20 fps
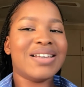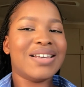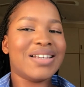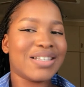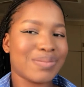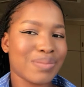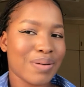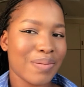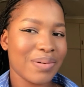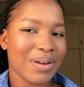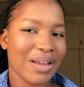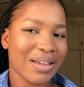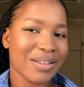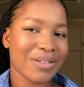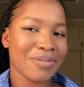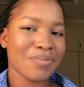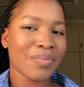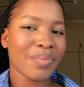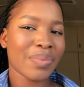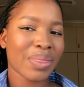it's probably like
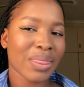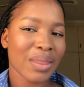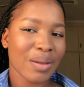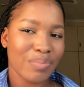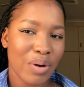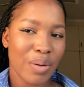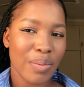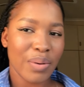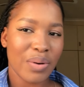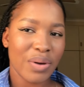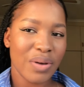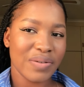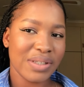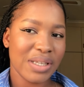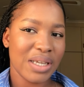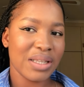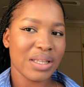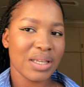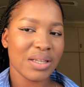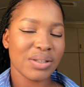proper way of
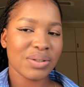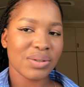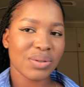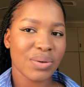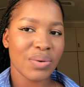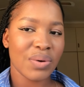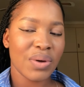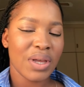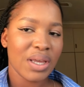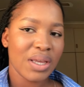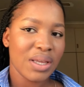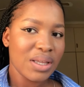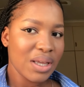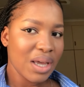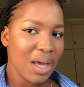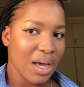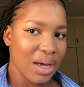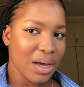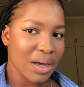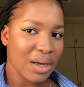saying that so
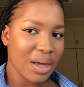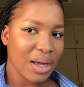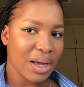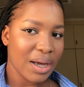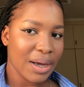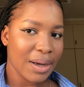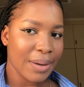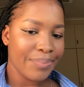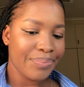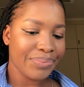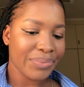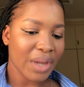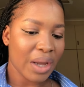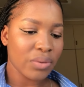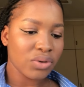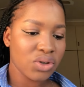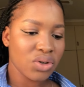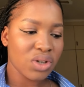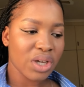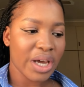yeah um
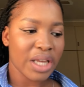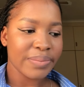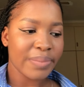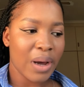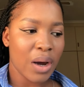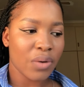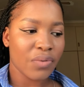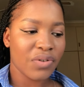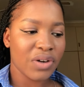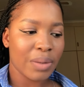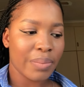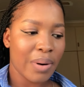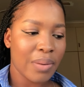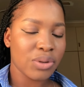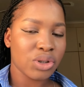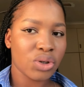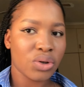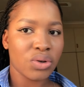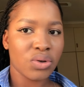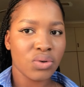i'll show you guys my outfit i'll
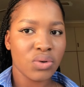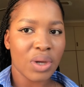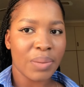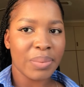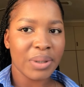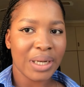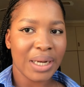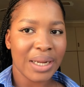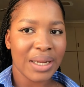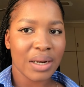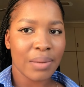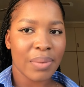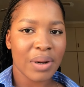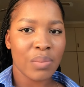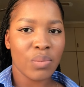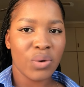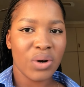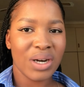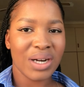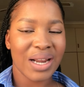probably show you a bit later but
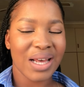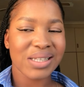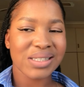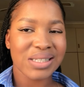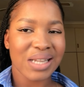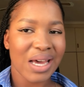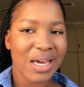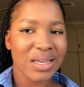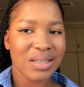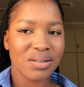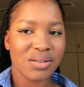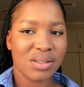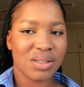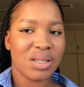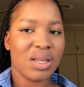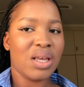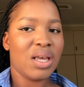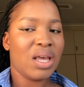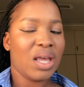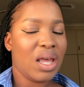i'm wearing like slides
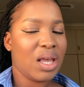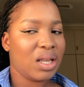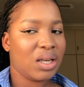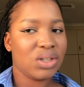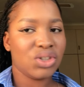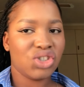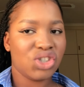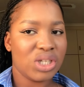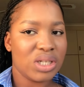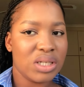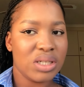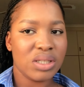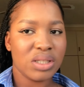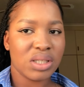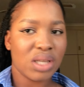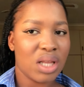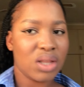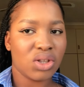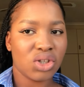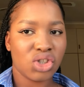and
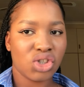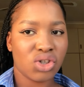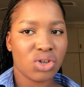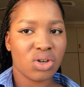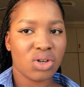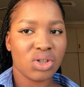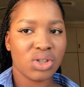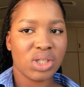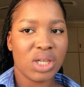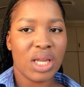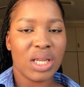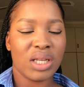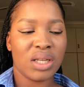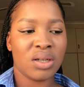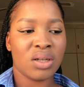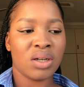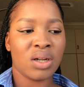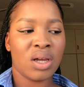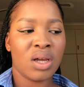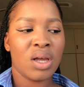jeans and the shirt
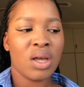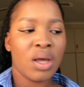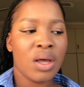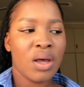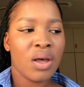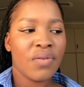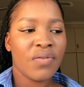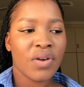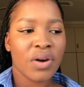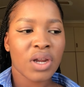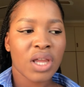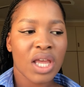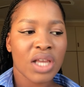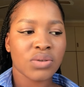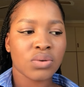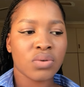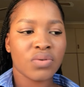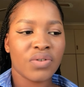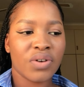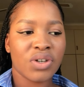and very
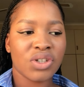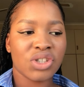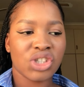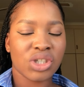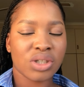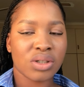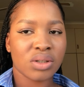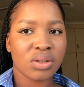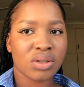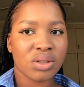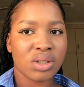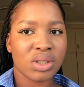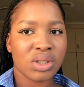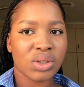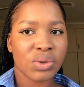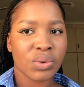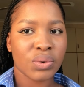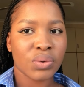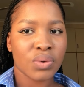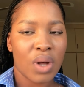casual very chilled
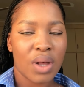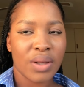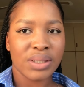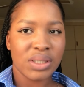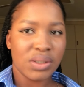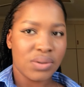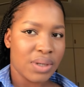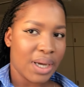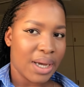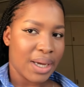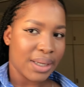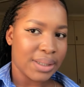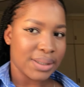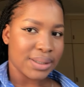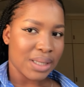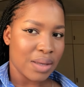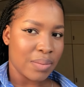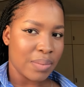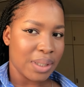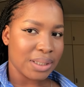so i'll see you
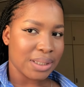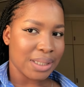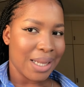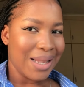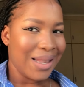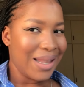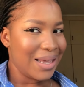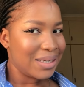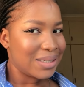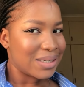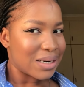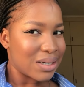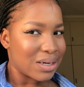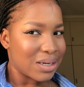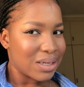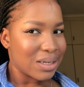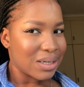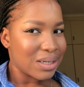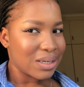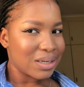guys a bit
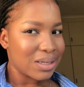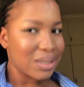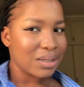later